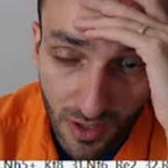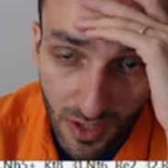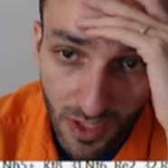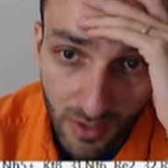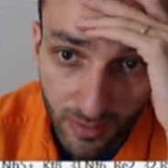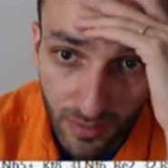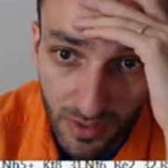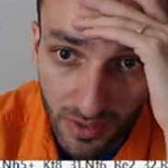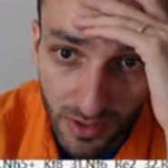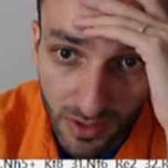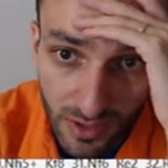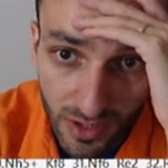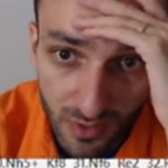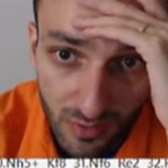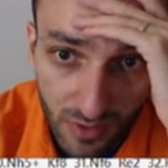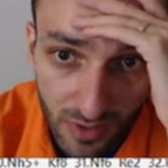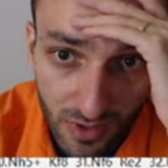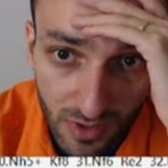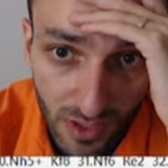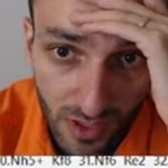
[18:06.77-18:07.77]
I played this
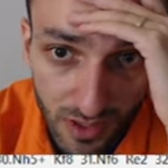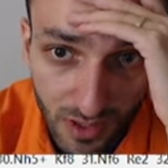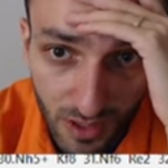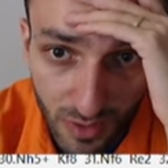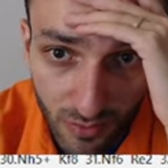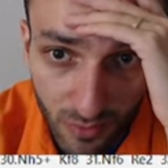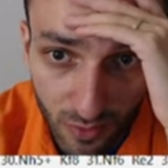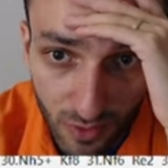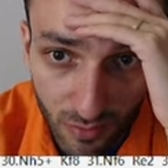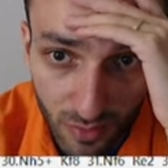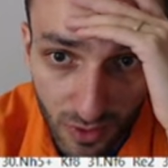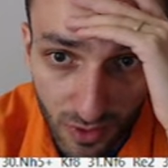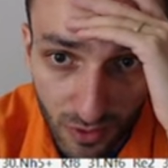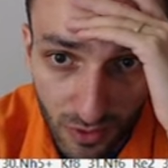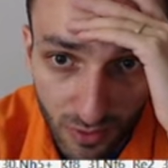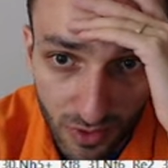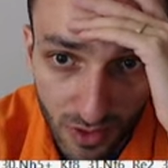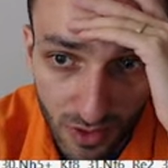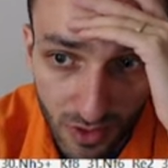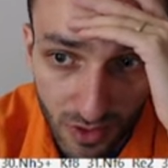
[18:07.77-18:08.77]
with the idea of rook
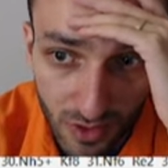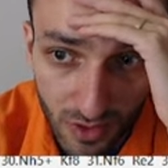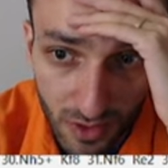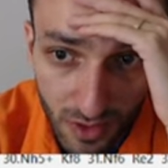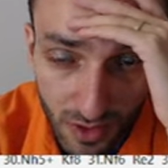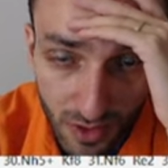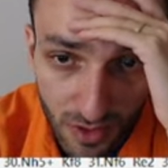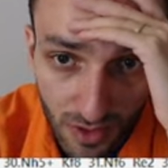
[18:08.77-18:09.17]
b2, then